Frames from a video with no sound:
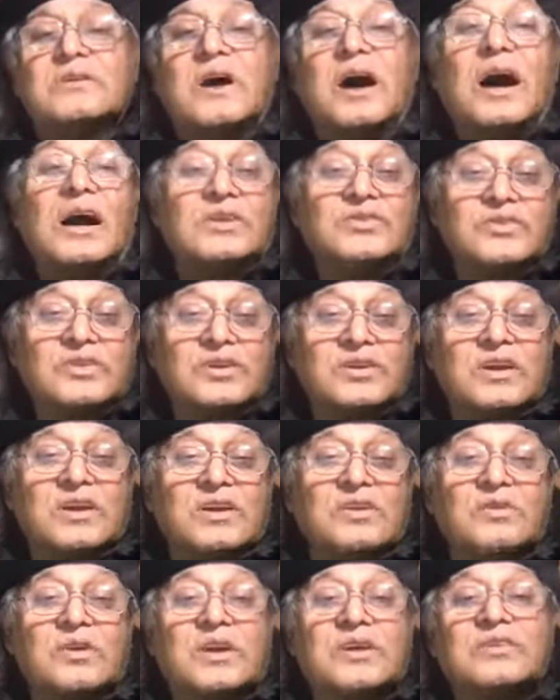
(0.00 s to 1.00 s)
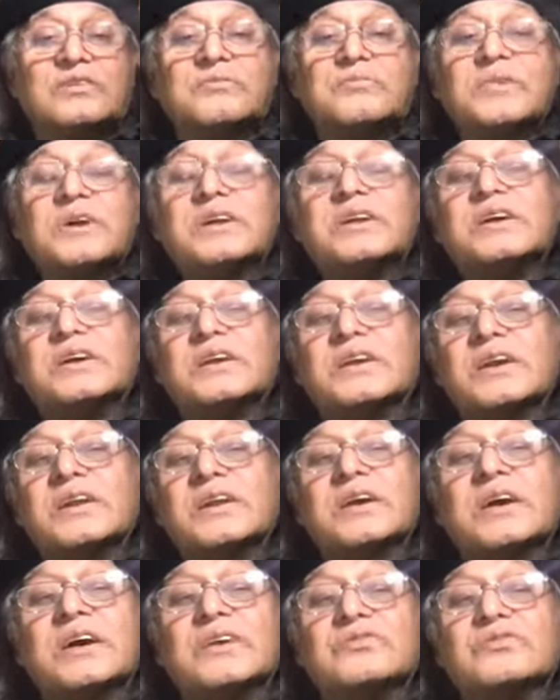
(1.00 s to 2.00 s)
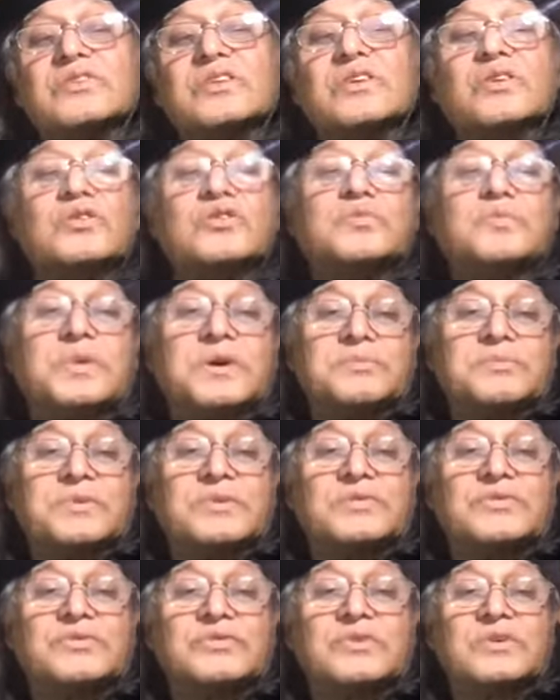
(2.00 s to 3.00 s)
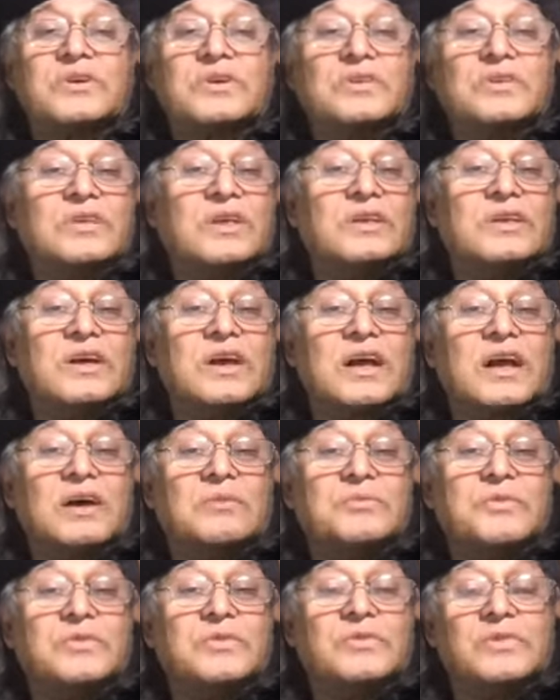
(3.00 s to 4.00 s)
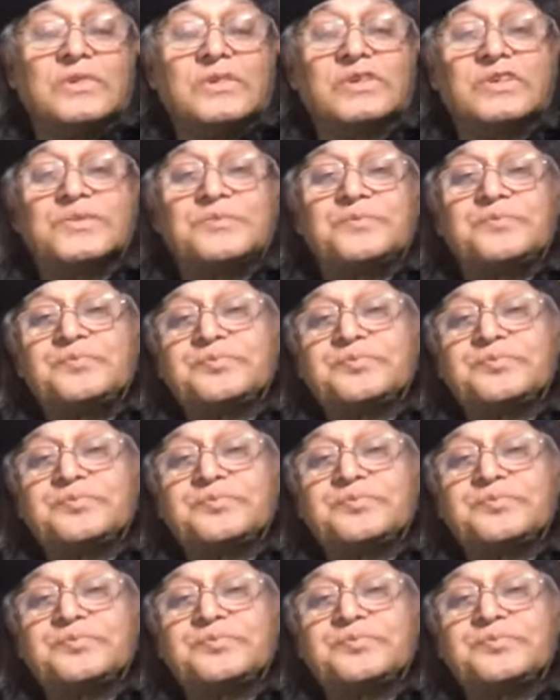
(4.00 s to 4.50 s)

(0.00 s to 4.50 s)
urgently or as immediately as newspapers that they come with.